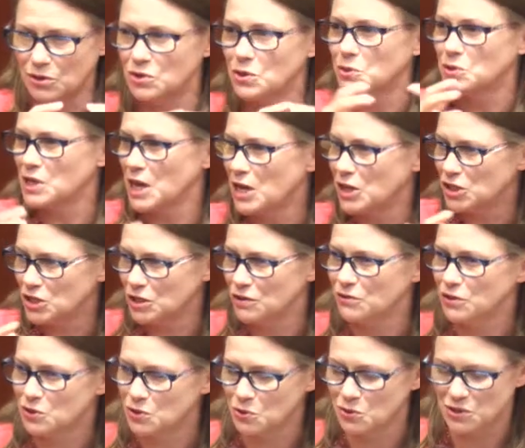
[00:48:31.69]
association
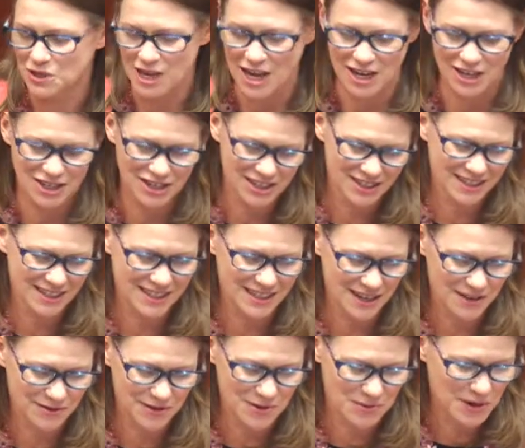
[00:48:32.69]
of associations,
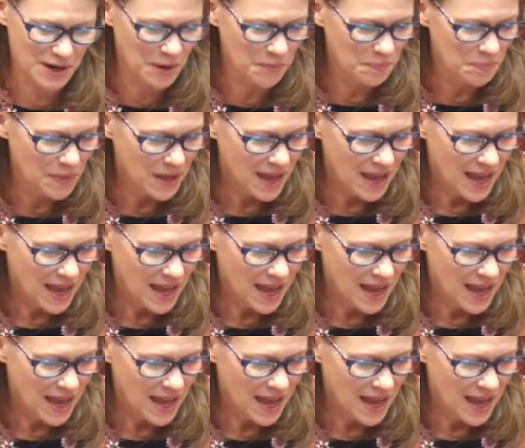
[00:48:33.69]
if you will.